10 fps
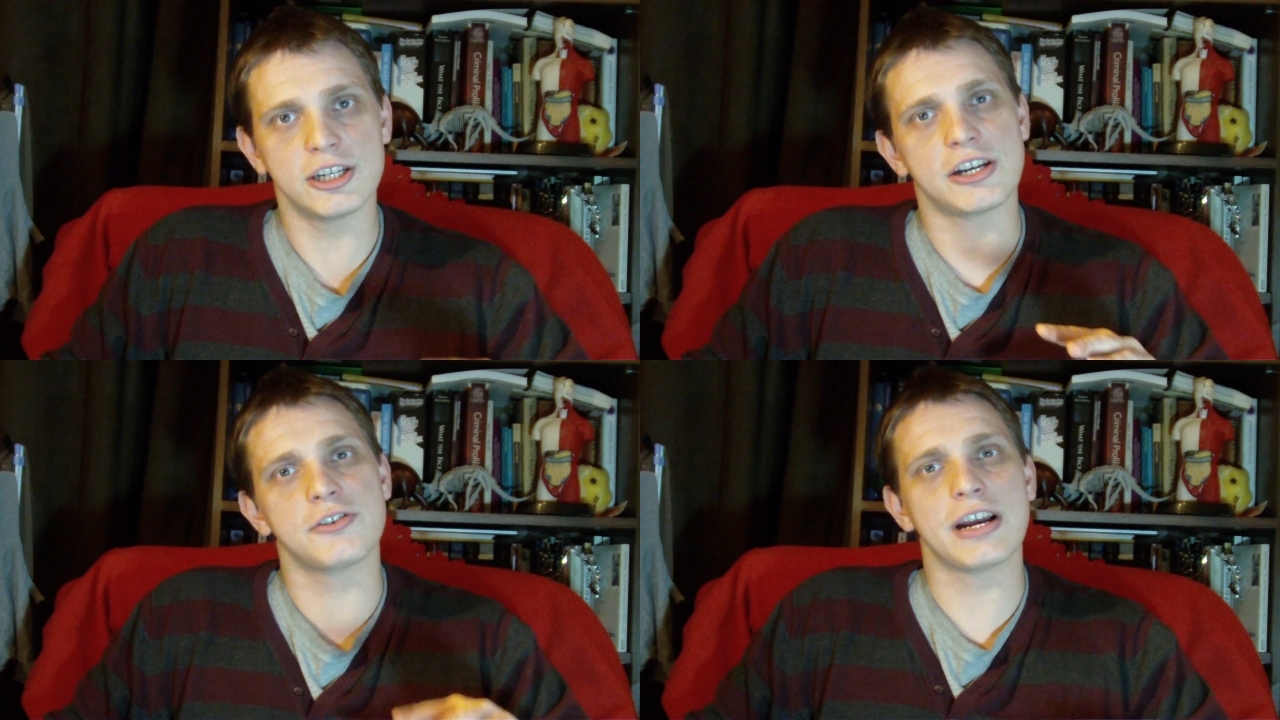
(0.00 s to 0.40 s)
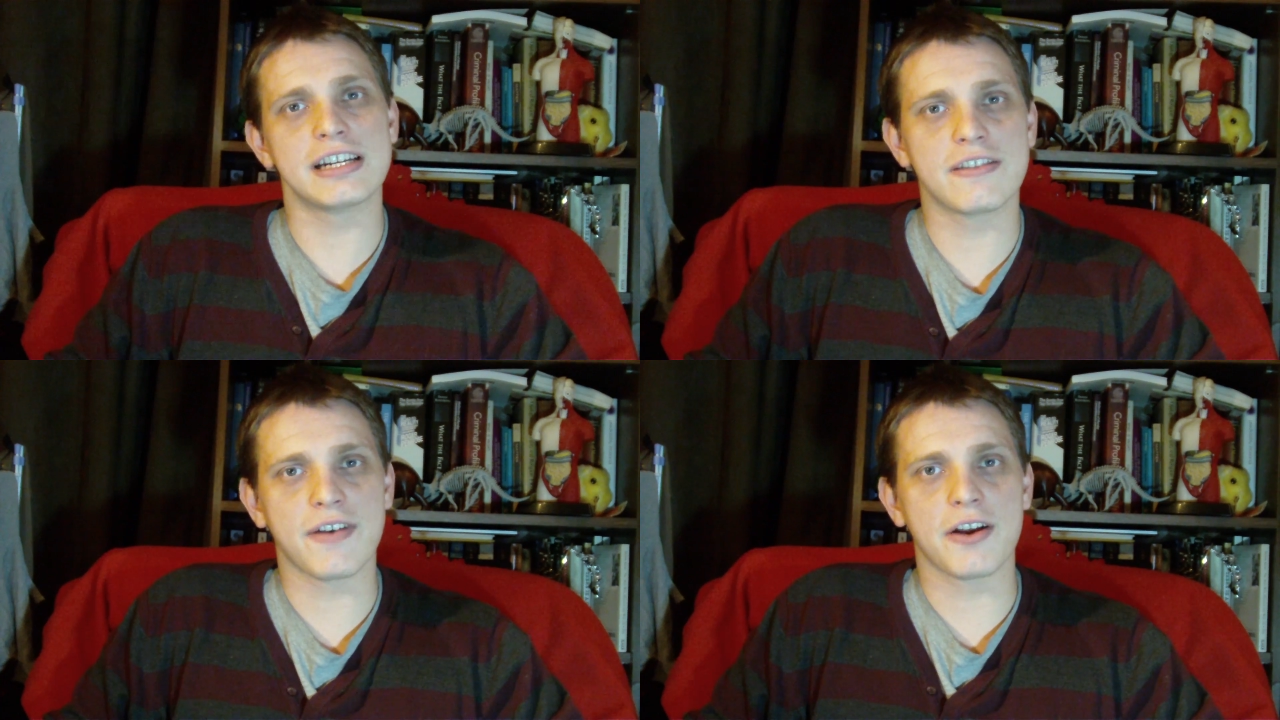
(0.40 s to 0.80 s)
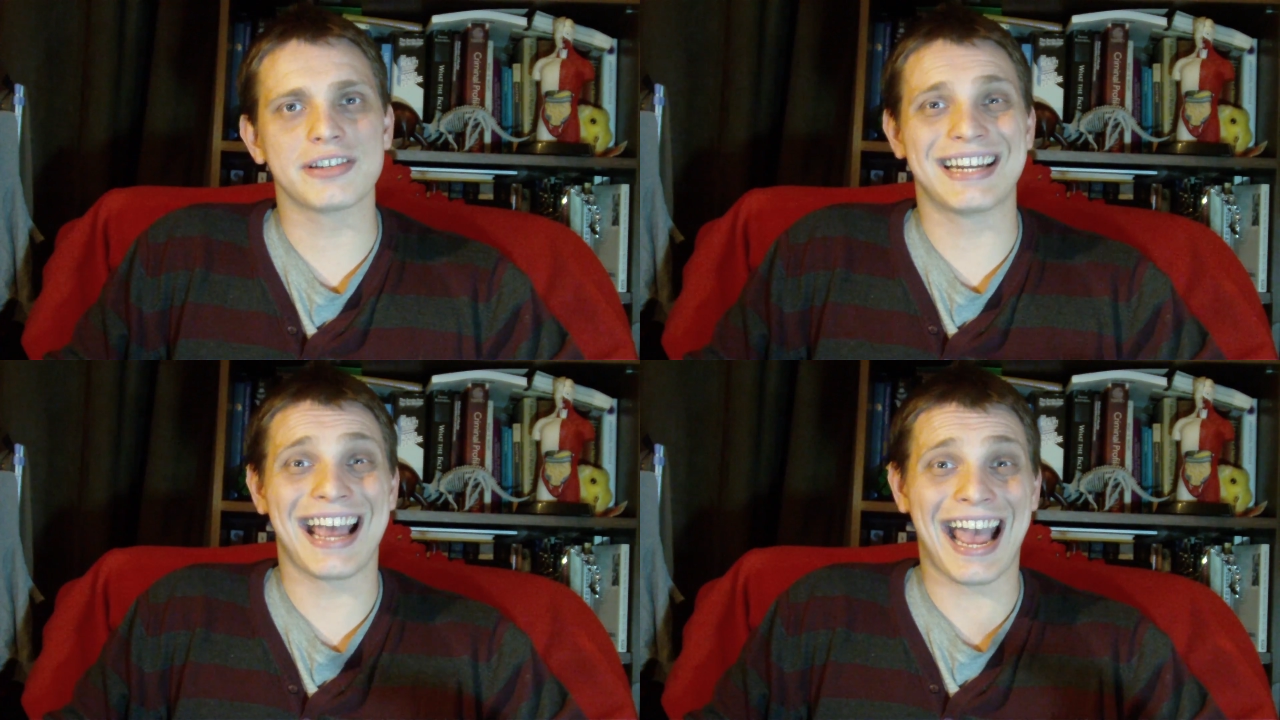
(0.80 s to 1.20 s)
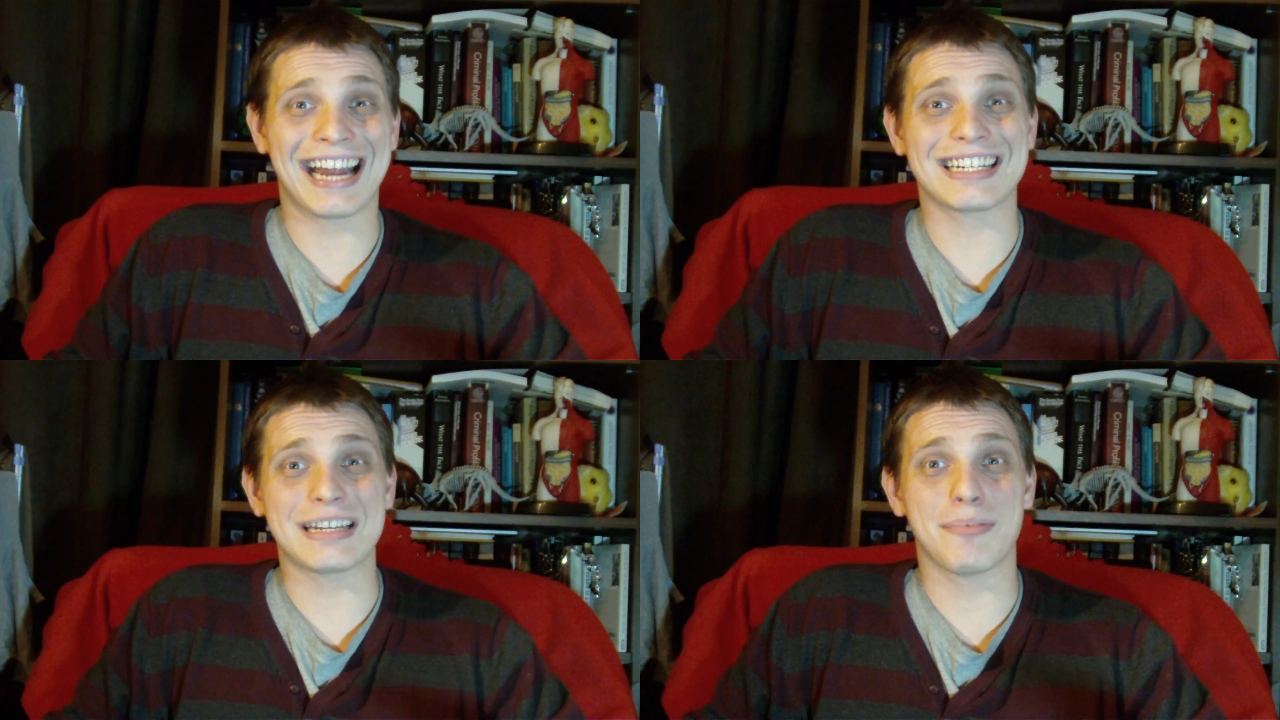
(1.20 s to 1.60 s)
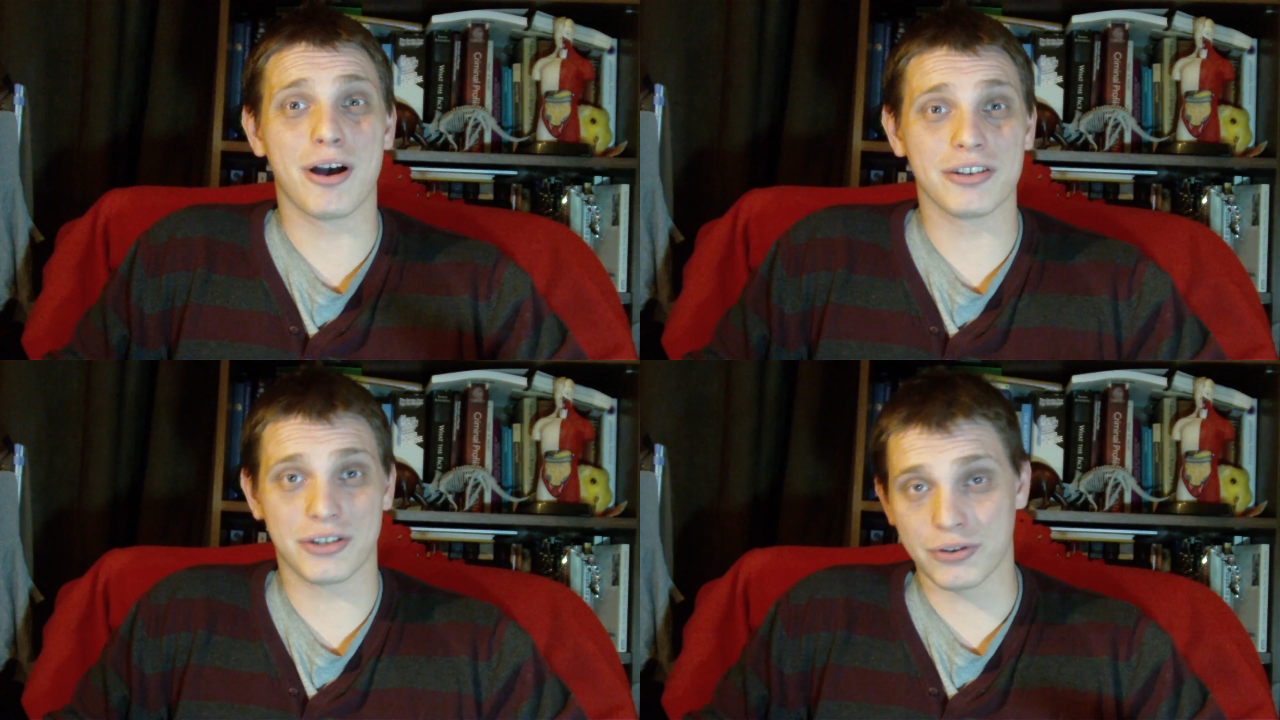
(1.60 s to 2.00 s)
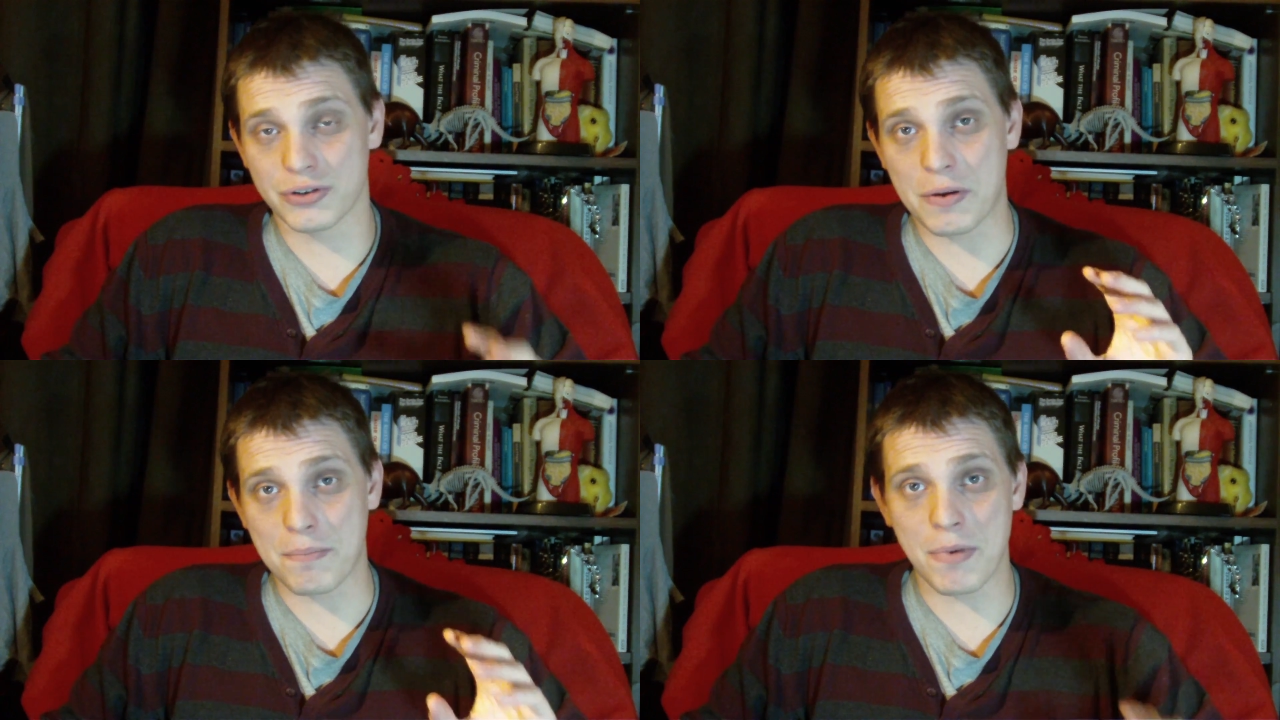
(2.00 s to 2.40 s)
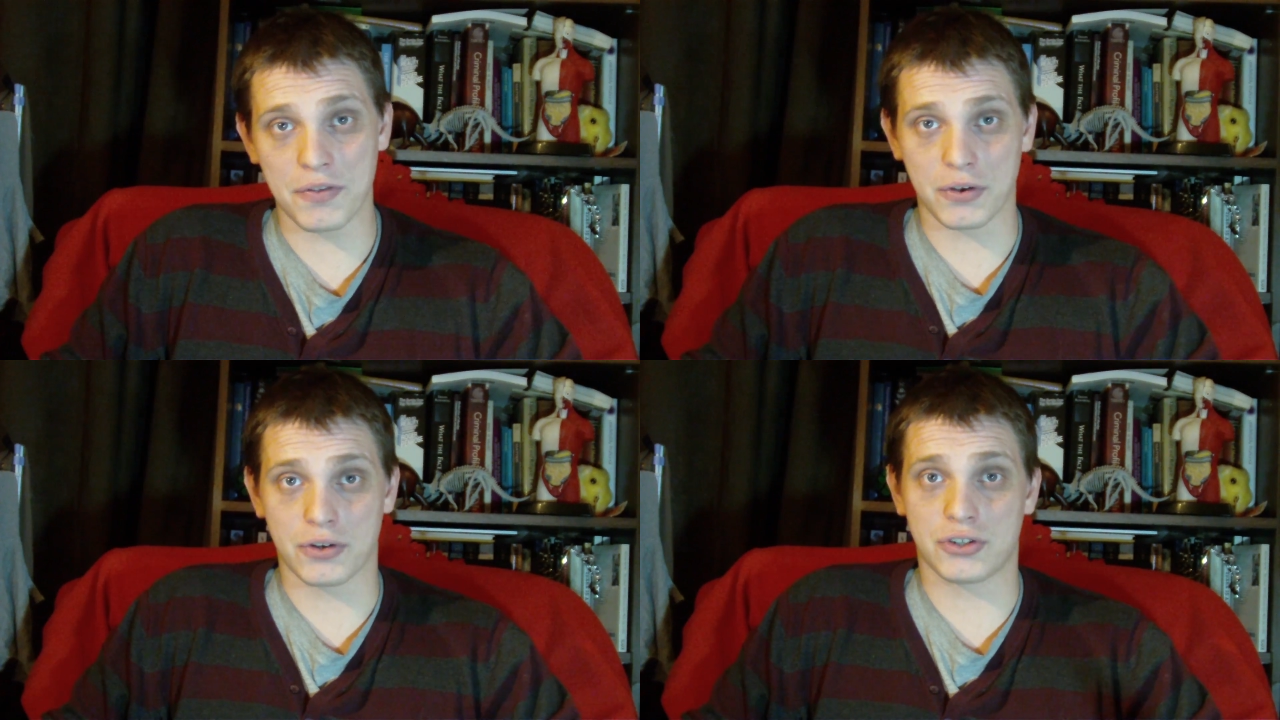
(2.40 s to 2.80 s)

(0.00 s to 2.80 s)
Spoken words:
She contracted the virus and actually passed it on to her mother.